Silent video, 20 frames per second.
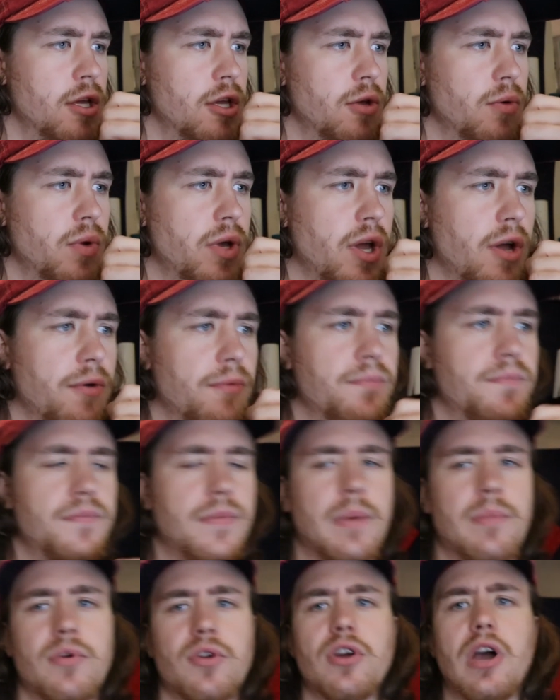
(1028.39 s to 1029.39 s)
Here we go.
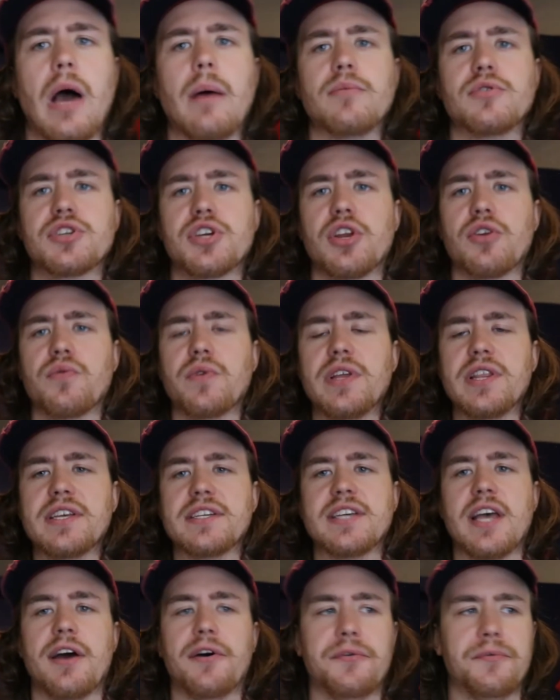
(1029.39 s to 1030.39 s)
I'm just gonna read
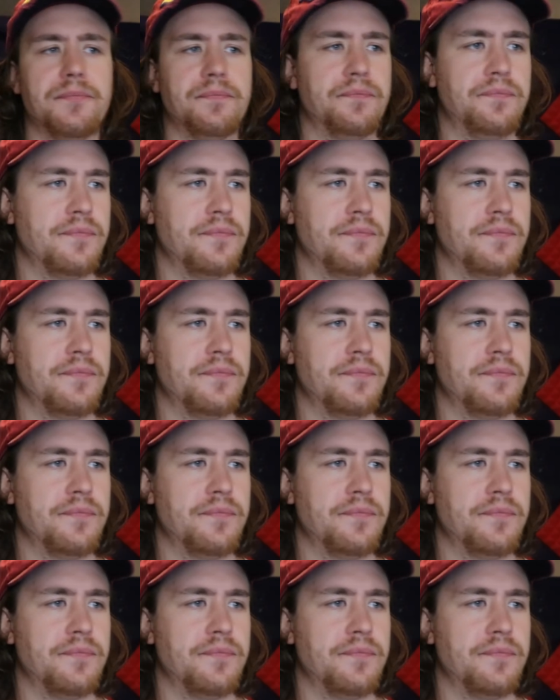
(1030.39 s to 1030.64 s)
this out.